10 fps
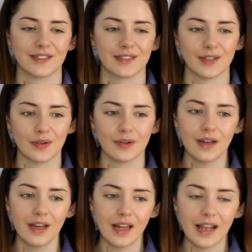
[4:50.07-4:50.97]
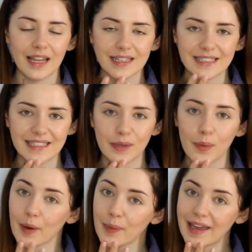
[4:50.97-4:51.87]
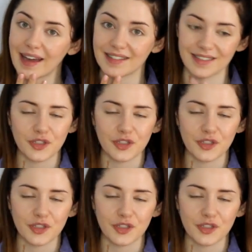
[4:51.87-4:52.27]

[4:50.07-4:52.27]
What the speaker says: so let's see where we get.